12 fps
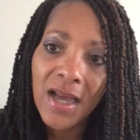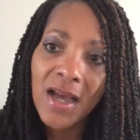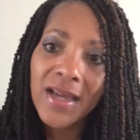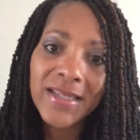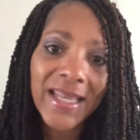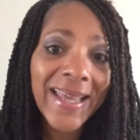
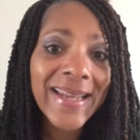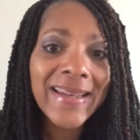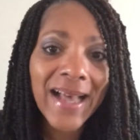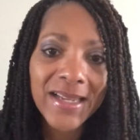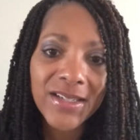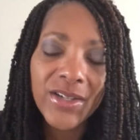tend
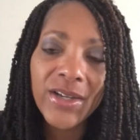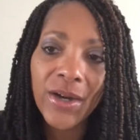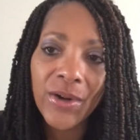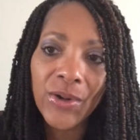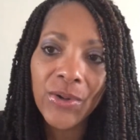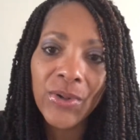not to
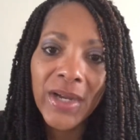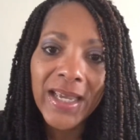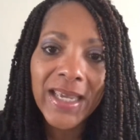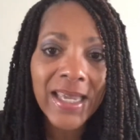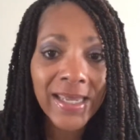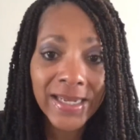go
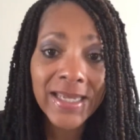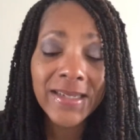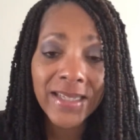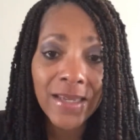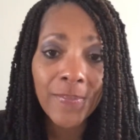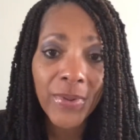any
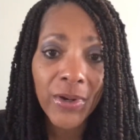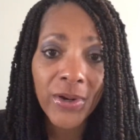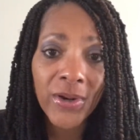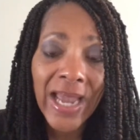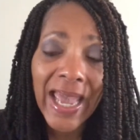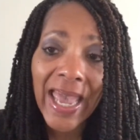deeper.